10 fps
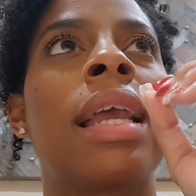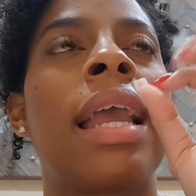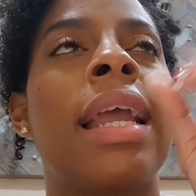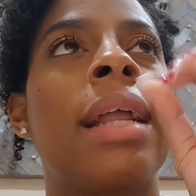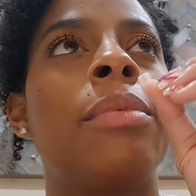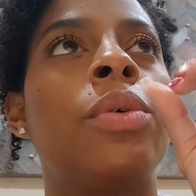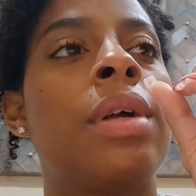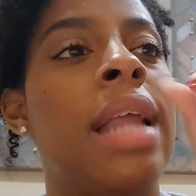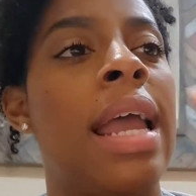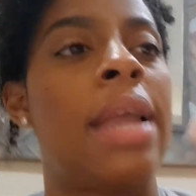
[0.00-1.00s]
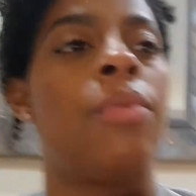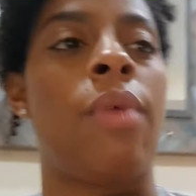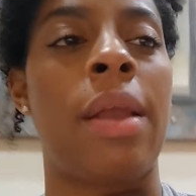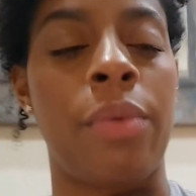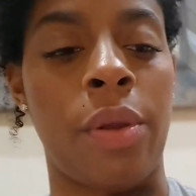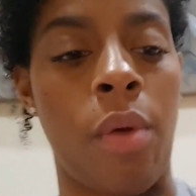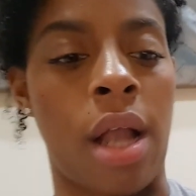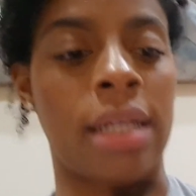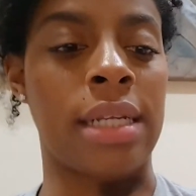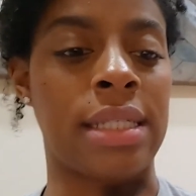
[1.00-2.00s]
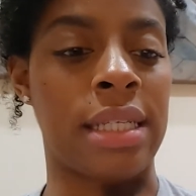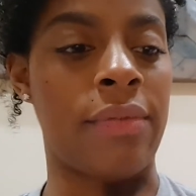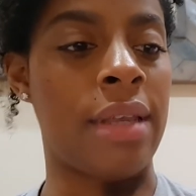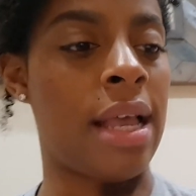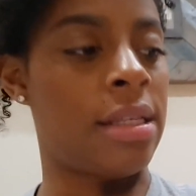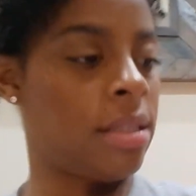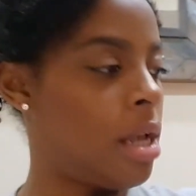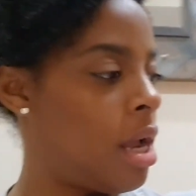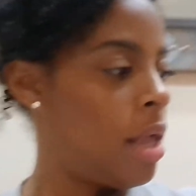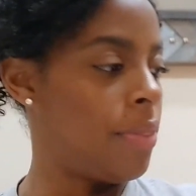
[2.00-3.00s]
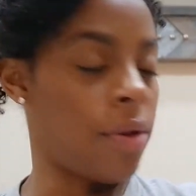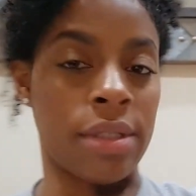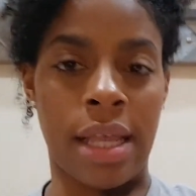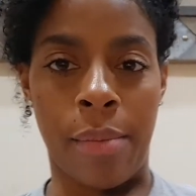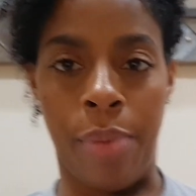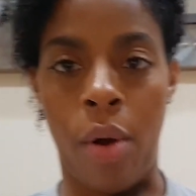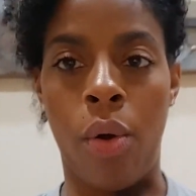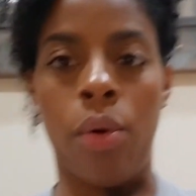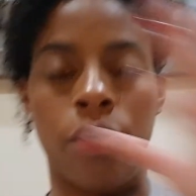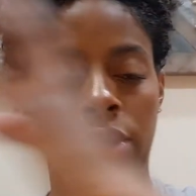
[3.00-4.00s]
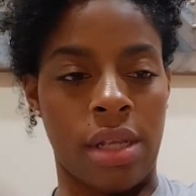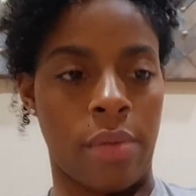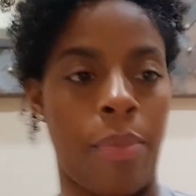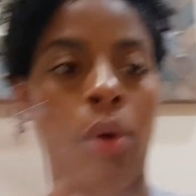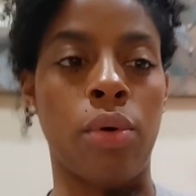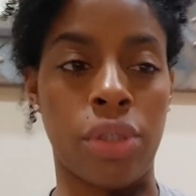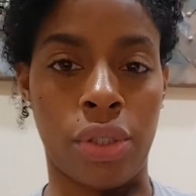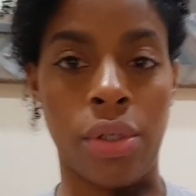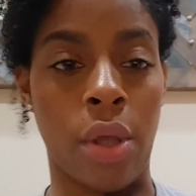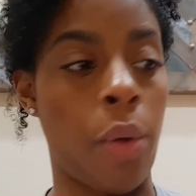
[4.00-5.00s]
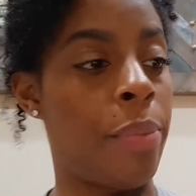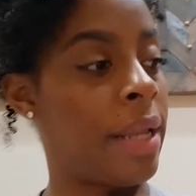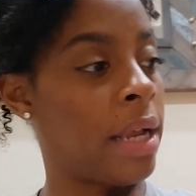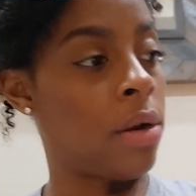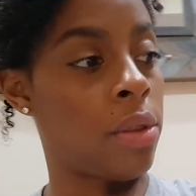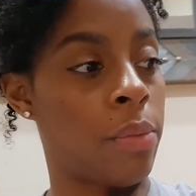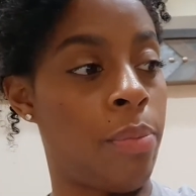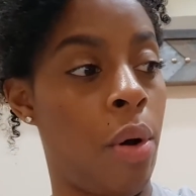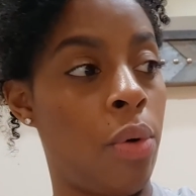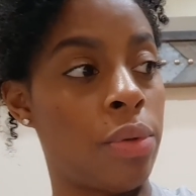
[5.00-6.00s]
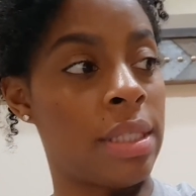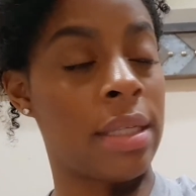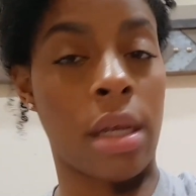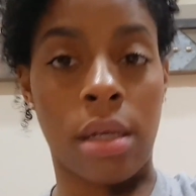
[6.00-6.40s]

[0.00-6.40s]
And I'm doing that. And right when you're walking into CVS, there's that pole. You have the pole that shows the opening, and on the poles is a